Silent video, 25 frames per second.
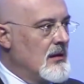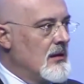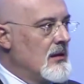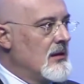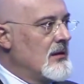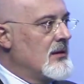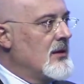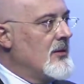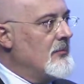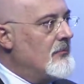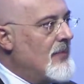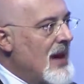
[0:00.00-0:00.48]

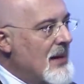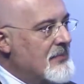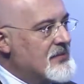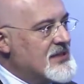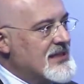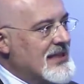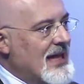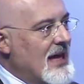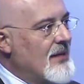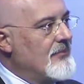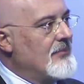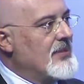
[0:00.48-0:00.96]
The
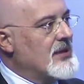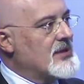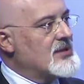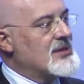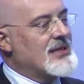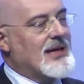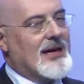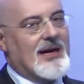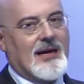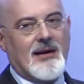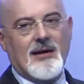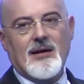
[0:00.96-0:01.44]
BEPS numbers
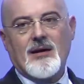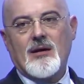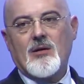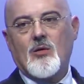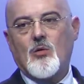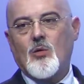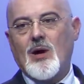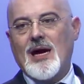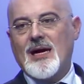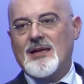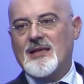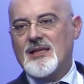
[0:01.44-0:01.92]
are
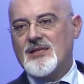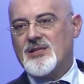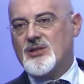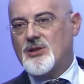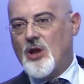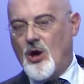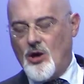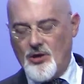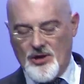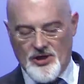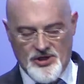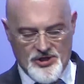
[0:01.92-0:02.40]
quite
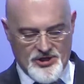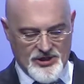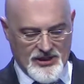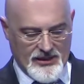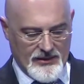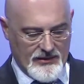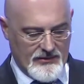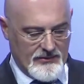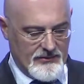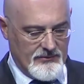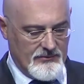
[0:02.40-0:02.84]
astonishing.